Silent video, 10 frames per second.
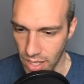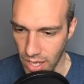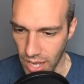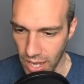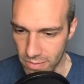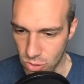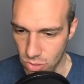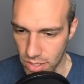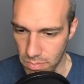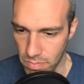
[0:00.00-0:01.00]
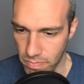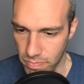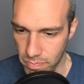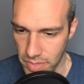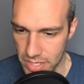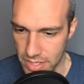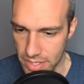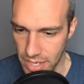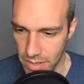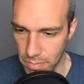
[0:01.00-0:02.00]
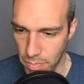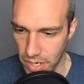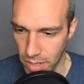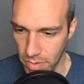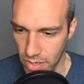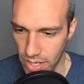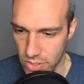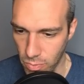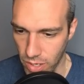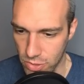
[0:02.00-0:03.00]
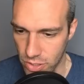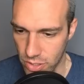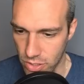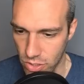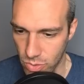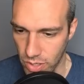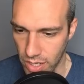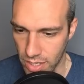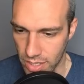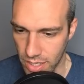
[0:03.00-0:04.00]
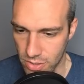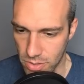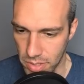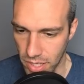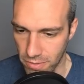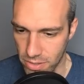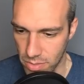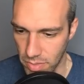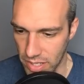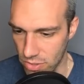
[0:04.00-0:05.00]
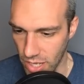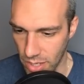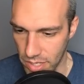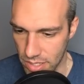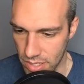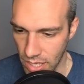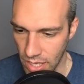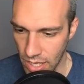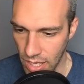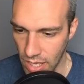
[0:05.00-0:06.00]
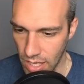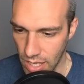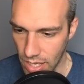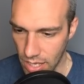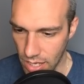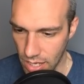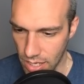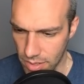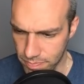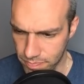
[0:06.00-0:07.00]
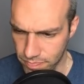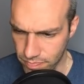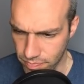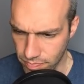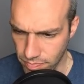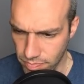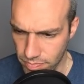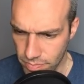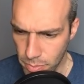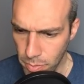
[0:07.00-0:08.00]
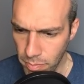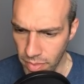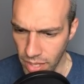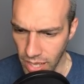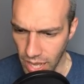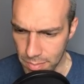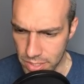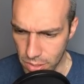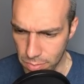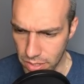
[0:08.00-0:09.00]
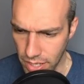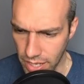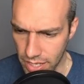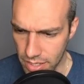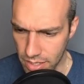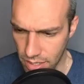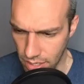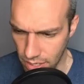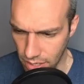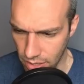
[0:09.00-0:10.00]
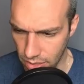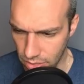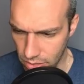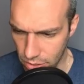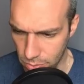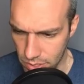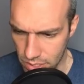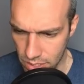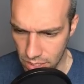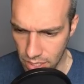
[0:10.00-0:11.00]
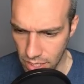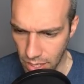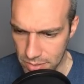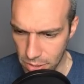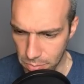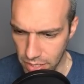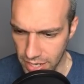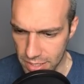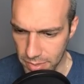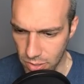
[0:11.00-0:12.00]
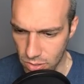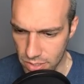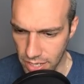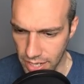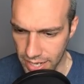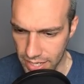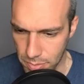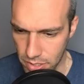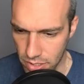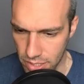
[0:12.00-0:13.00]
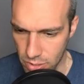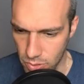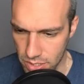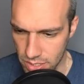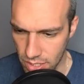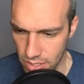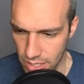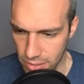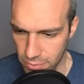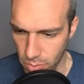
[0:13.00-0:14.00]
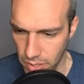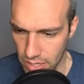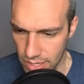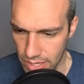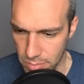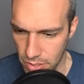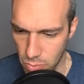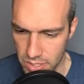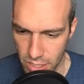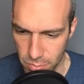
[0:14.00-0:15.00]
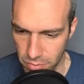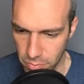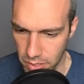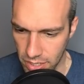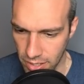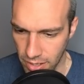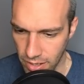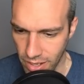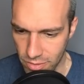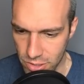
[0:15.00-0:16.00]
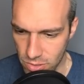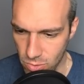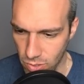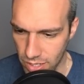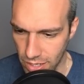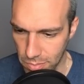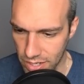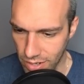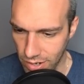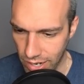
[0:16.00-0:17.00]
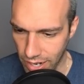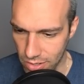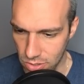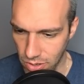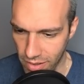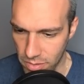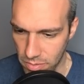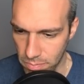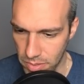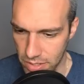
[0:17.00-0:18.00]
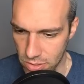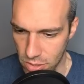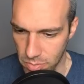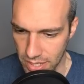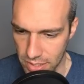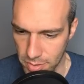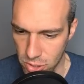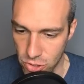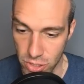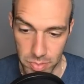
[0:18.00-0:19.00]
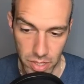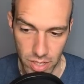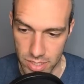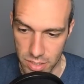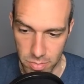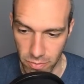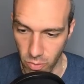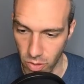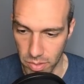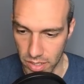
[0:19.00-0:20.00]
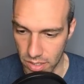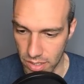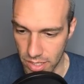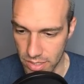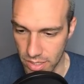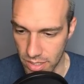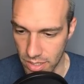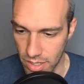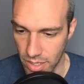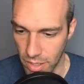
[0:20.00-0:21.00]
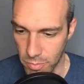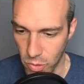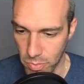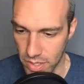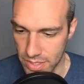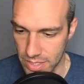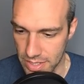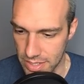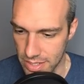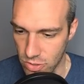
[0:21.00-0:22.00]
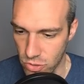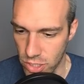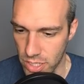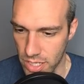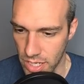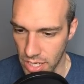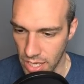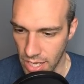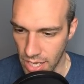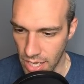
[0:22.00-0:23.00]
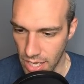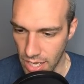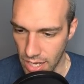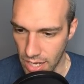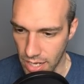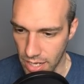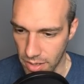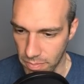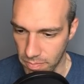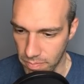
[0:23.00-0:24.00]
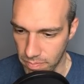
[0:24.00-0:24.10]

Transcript: haven't truly missed it, but I'm occasionally watching you and King GBL for some entertainment. Um, I'm still playing Thermal. I'm still playing as my goal is to hit expert. Currently at 2600. Last format, the last month was terrible for me. I was just going up and down. I also haven't been consuming as much GBL content as before. I've been collecting Pokemon TCG. Um,